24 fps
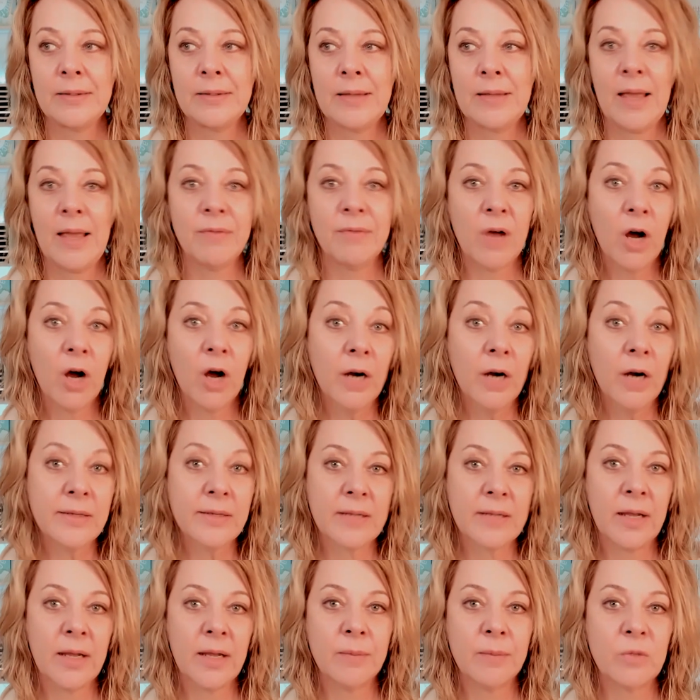have a hard
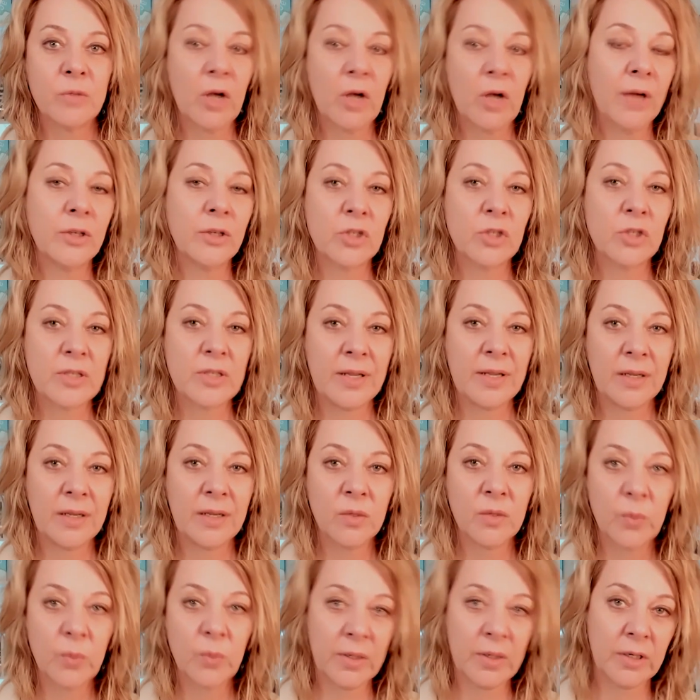time to
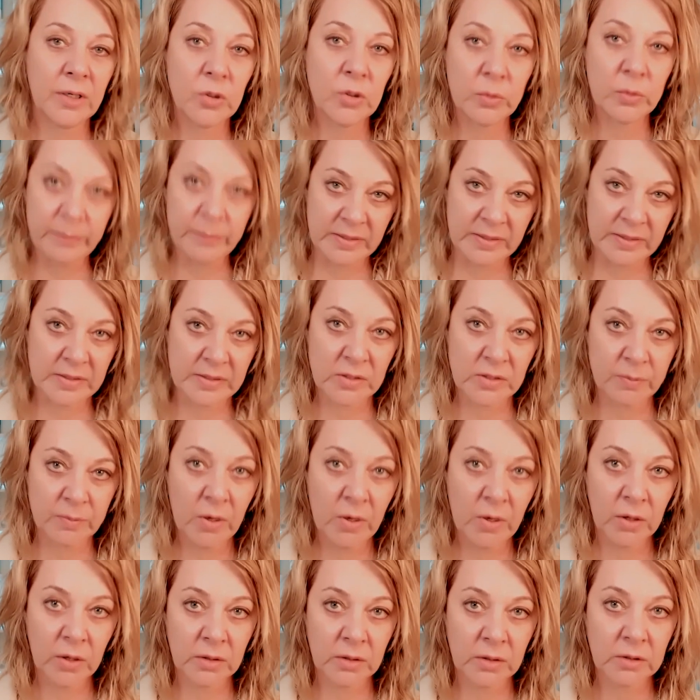understand what a new business
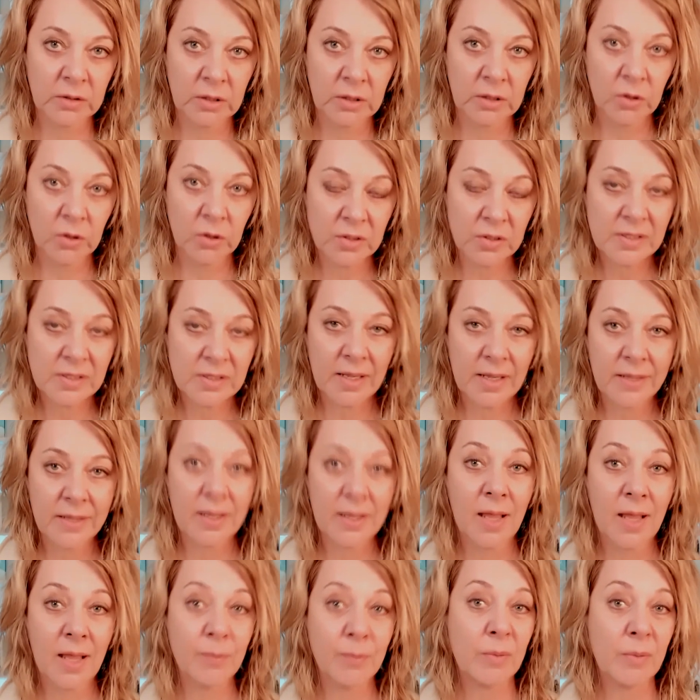model looks like.
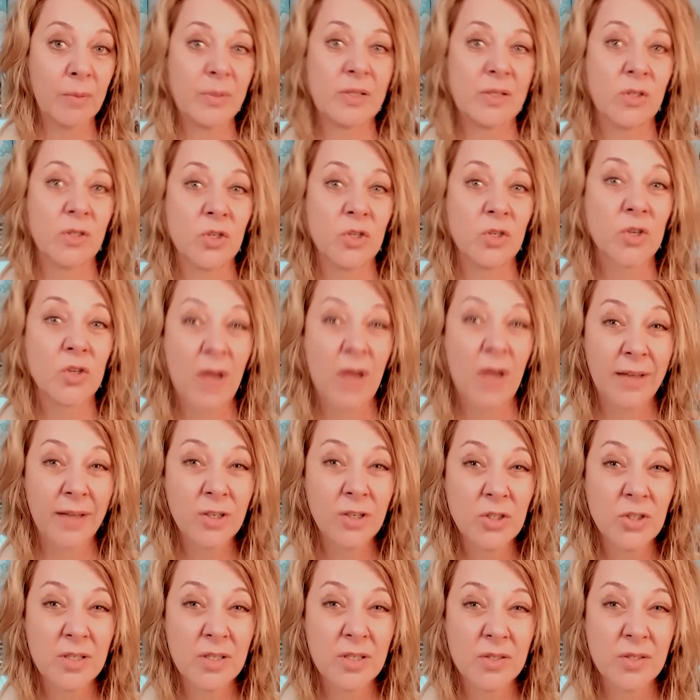I'm a business
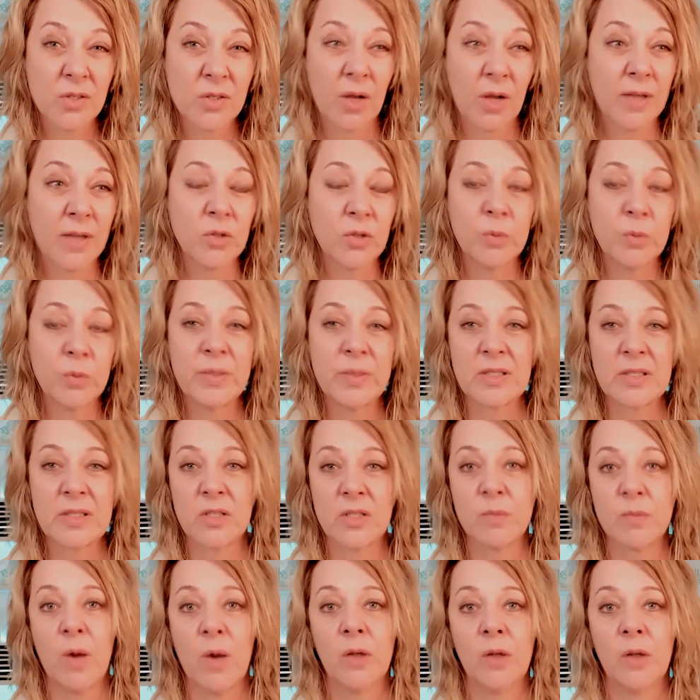strategist, so I do
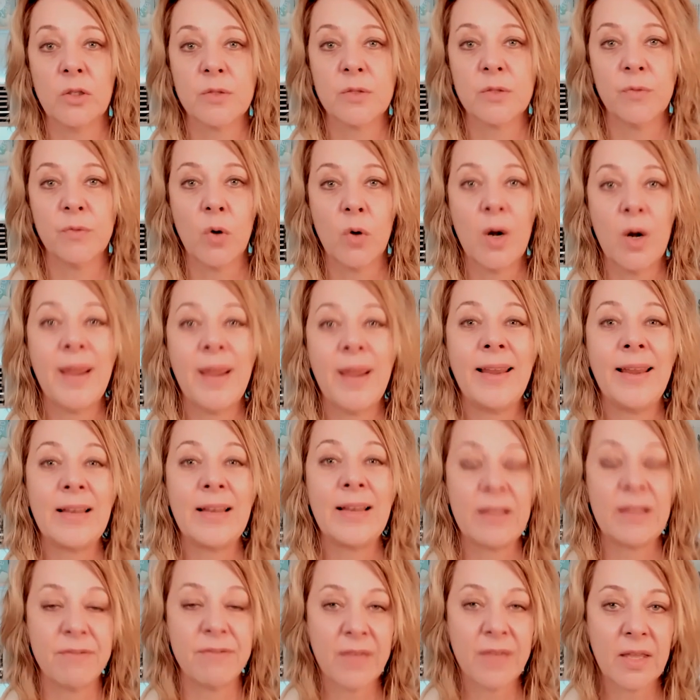business models for a
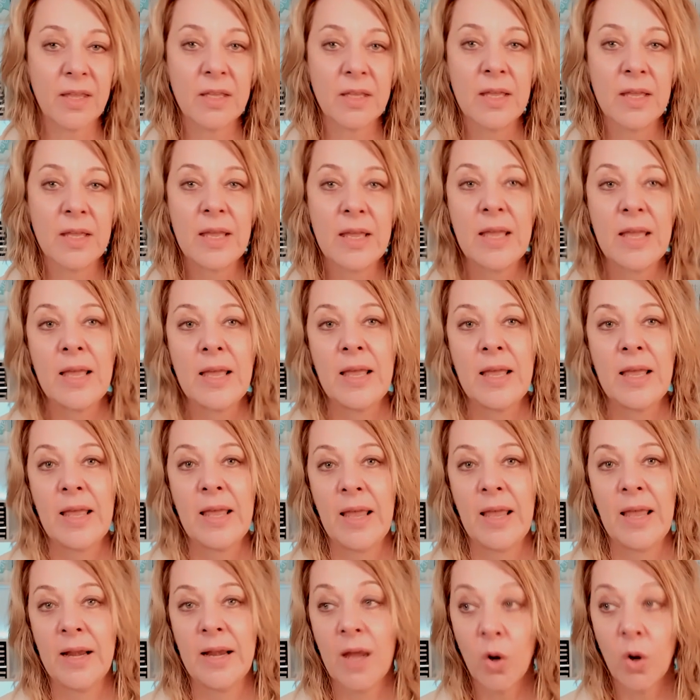living.
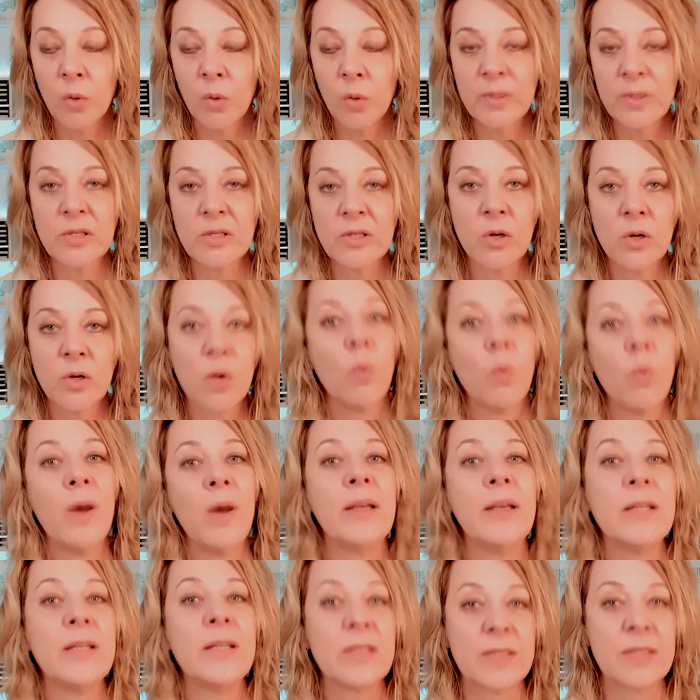And I always look,
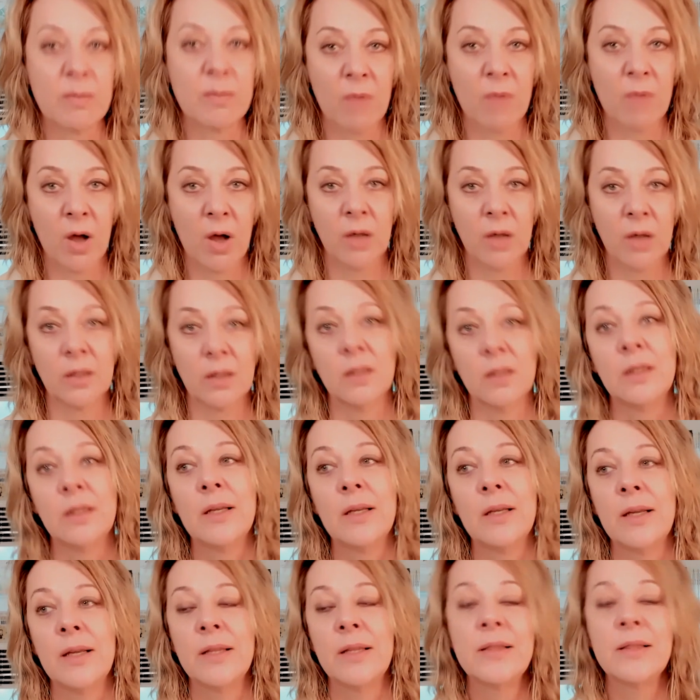what is the model?
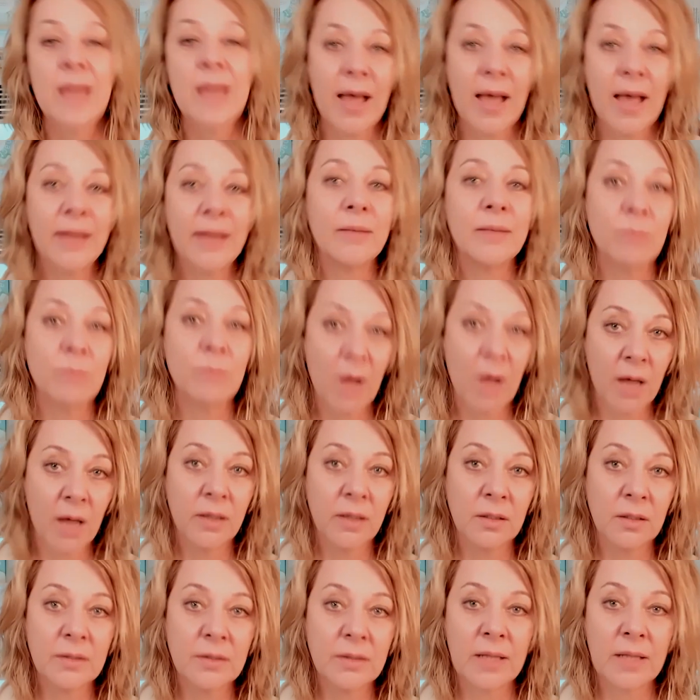That
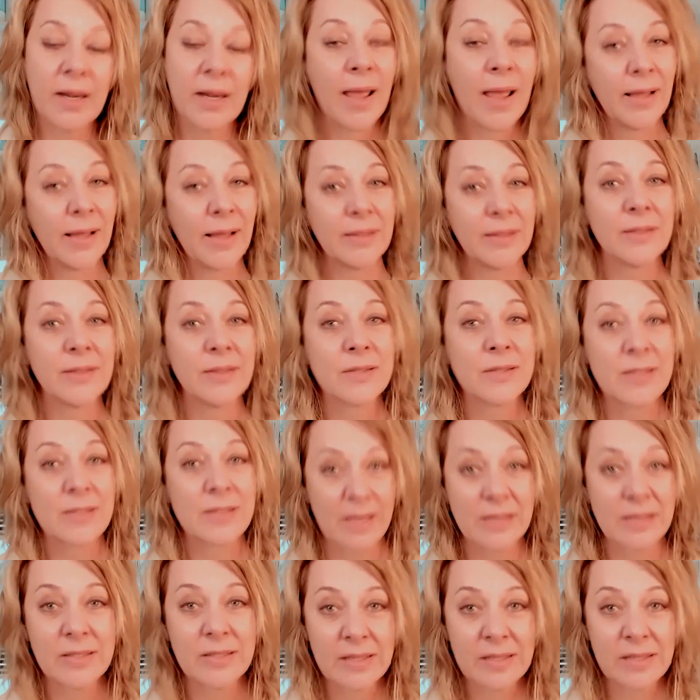model that Alex
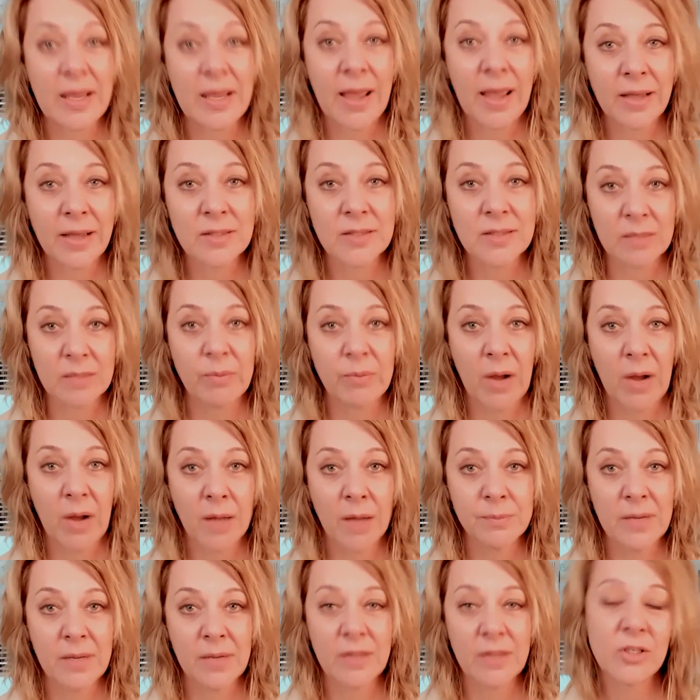says he has at
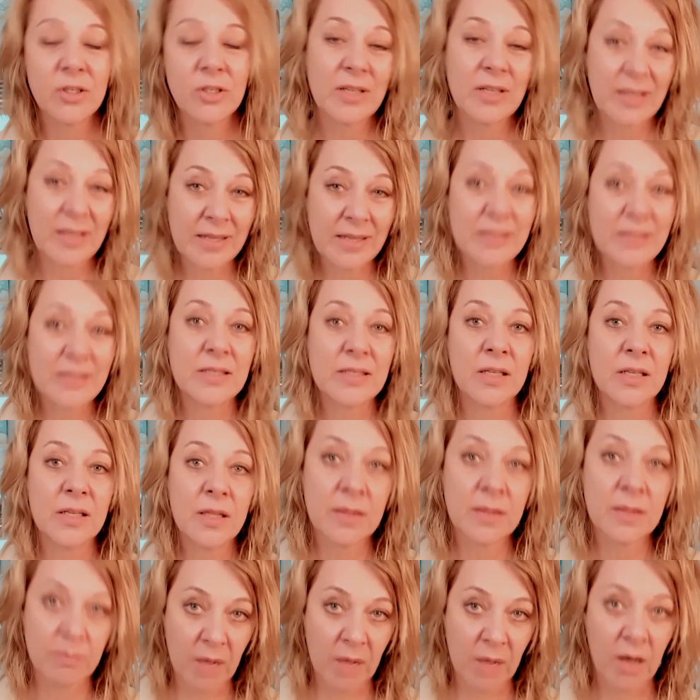Podmatch is
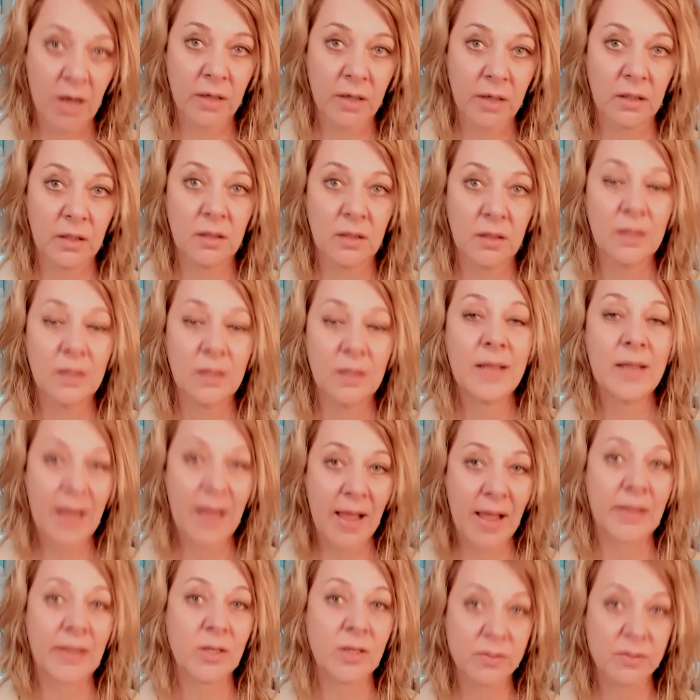the model that
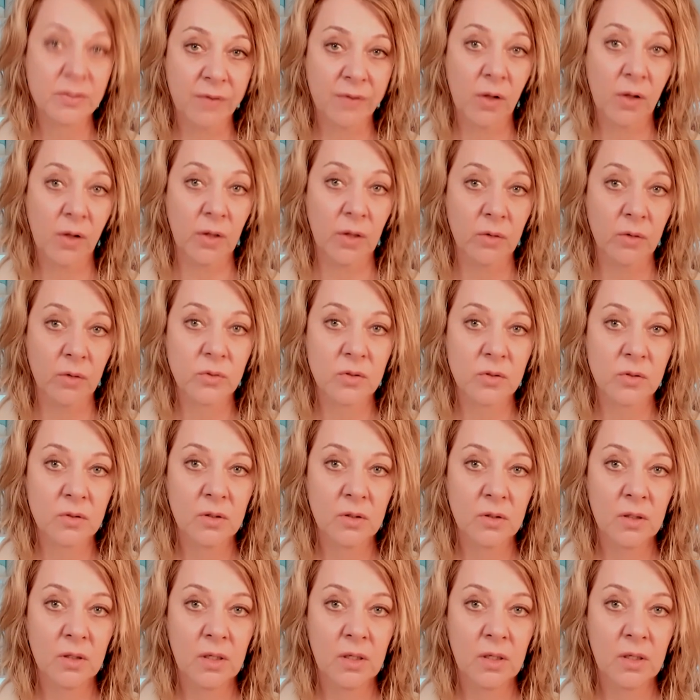Alex follows.